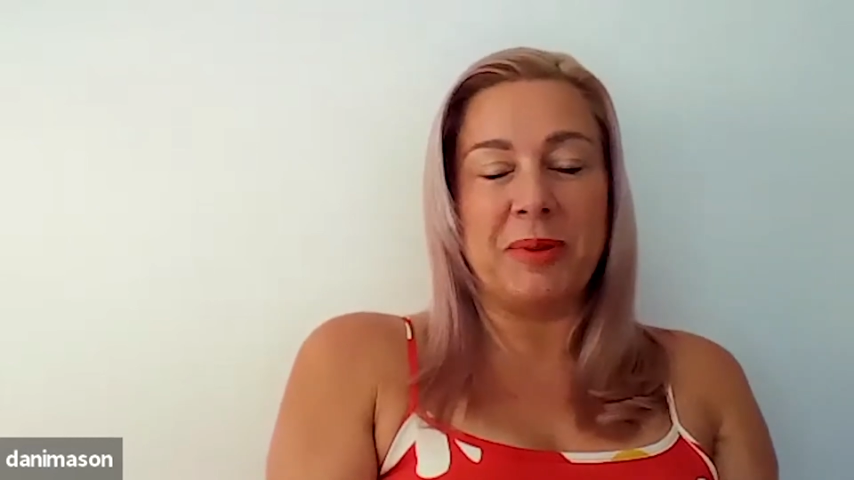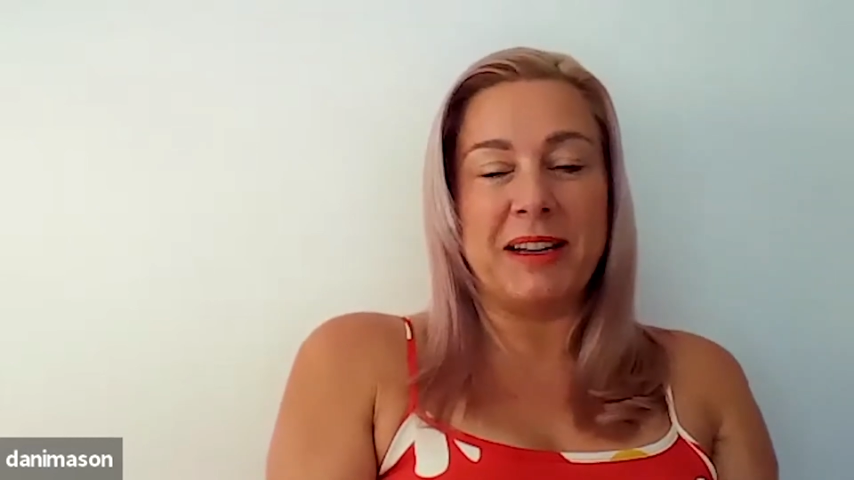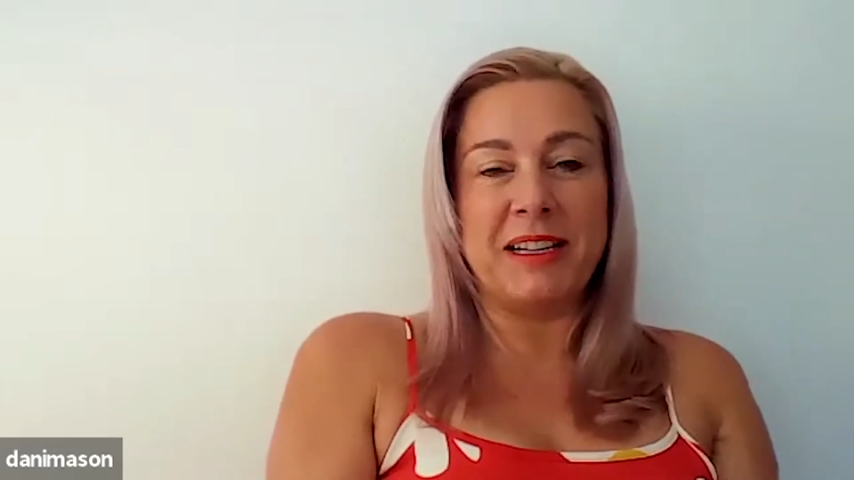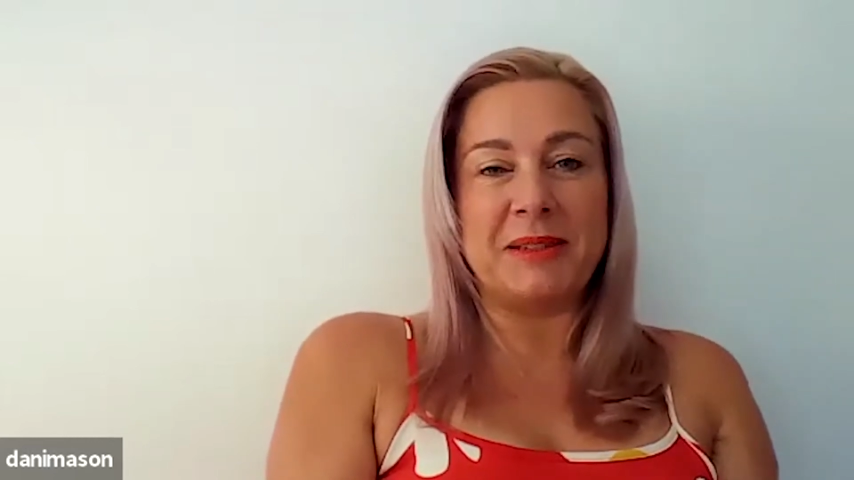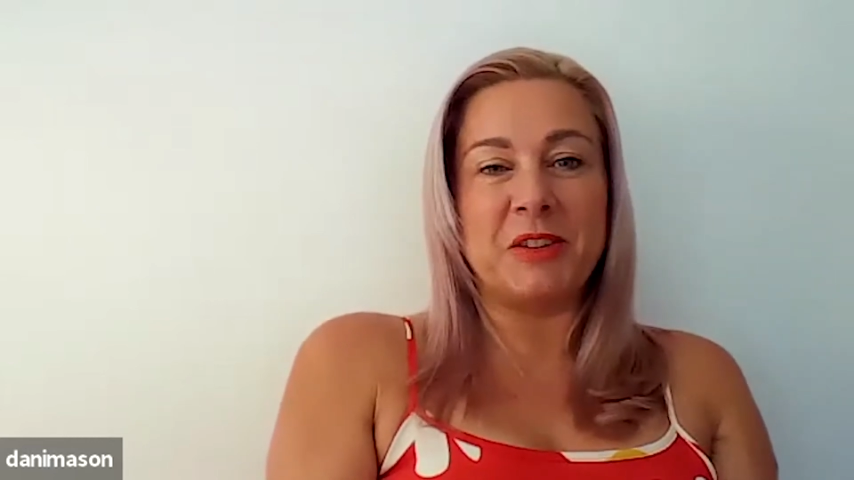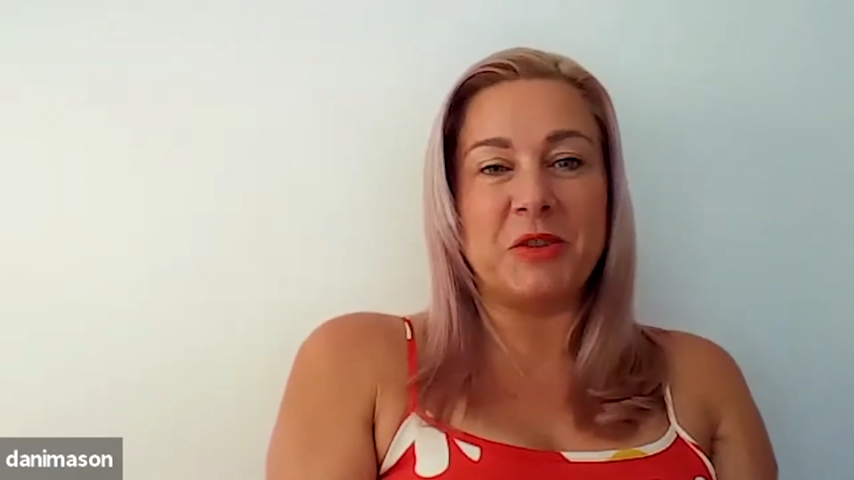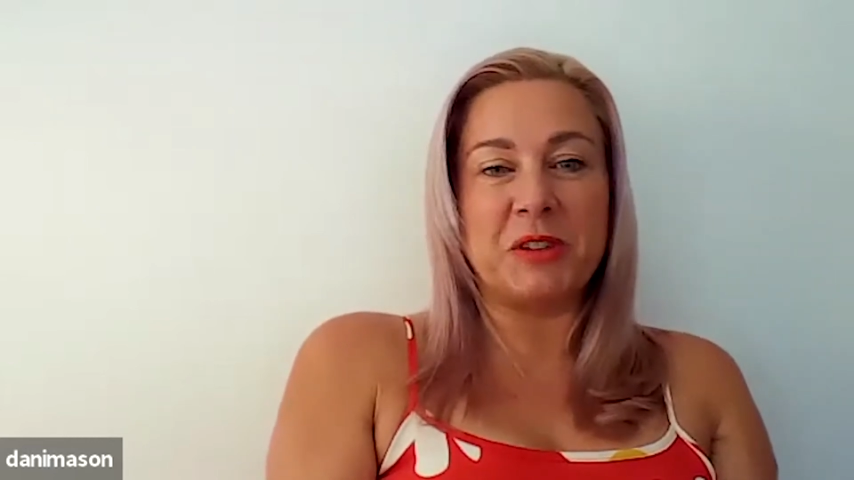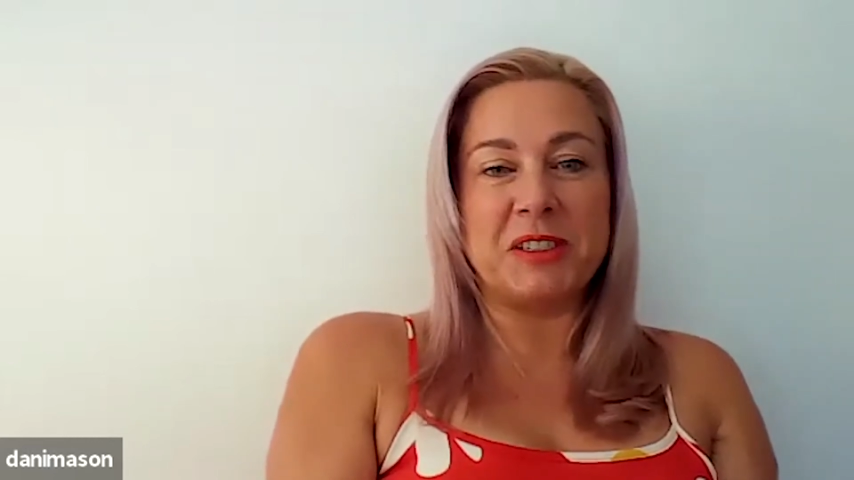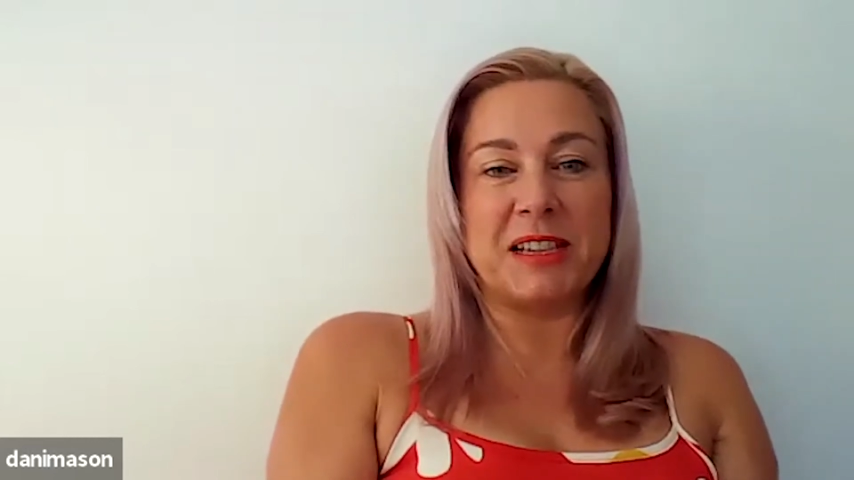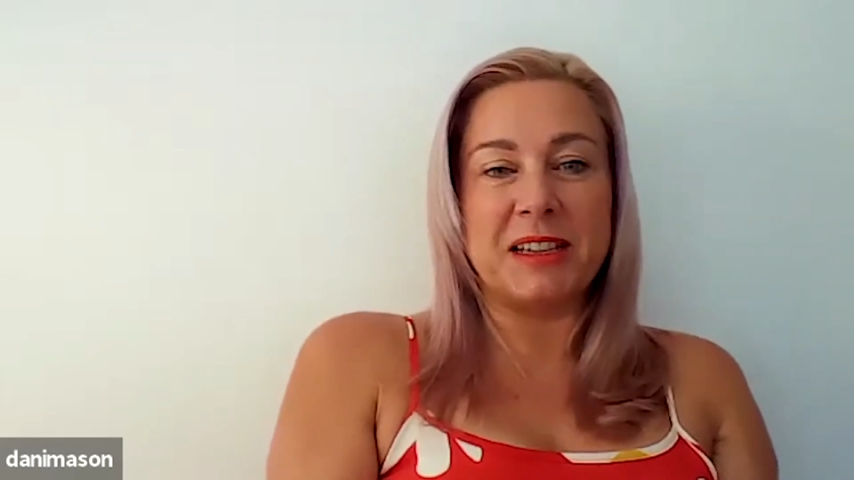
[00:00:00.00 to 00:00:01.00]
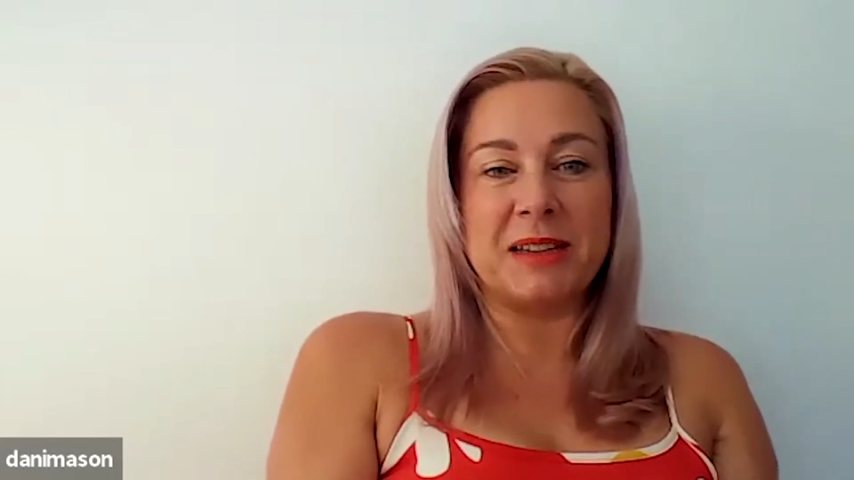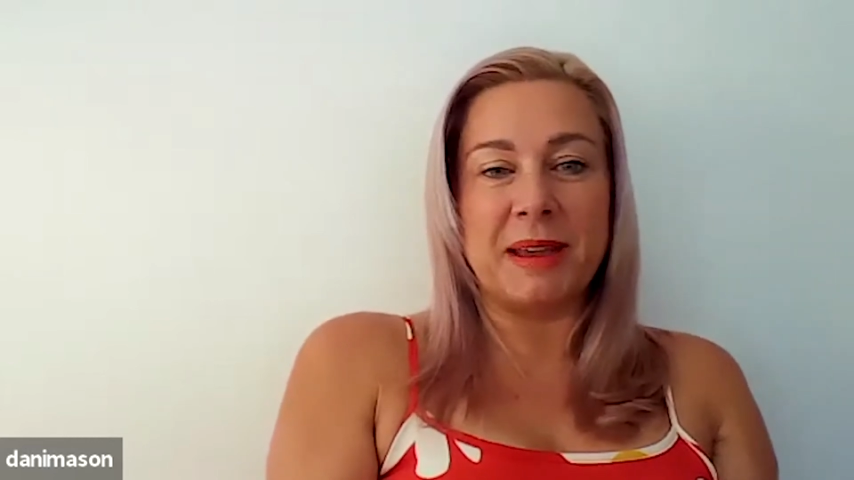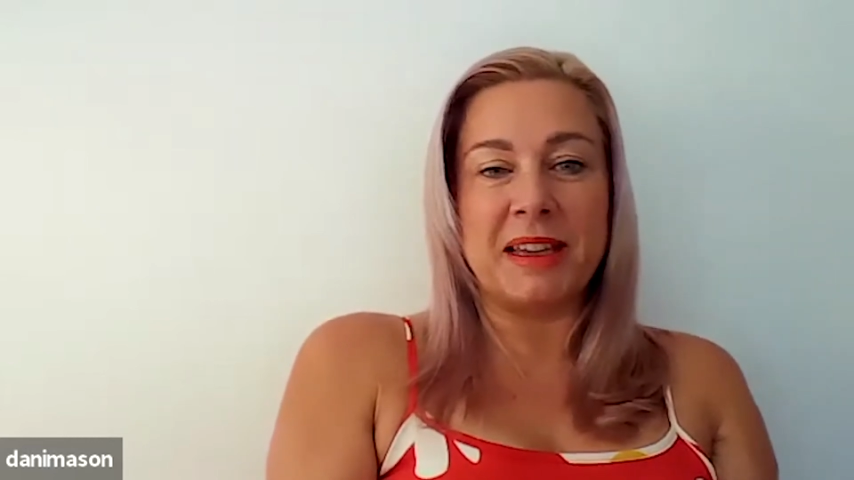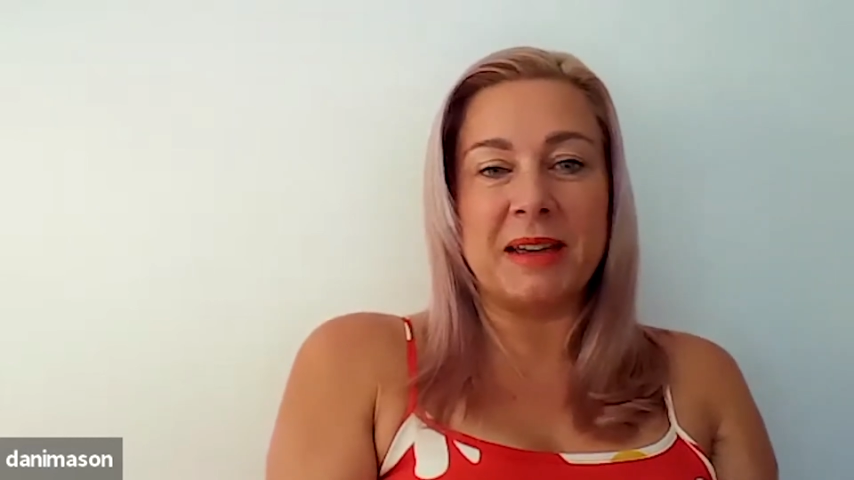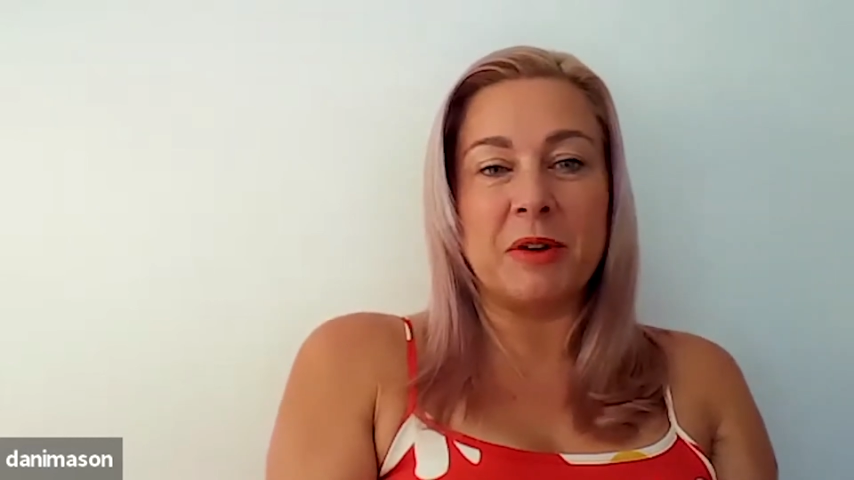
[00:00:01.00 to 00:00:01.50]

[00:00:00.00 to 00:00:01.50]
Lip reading: please make sure you take your makeup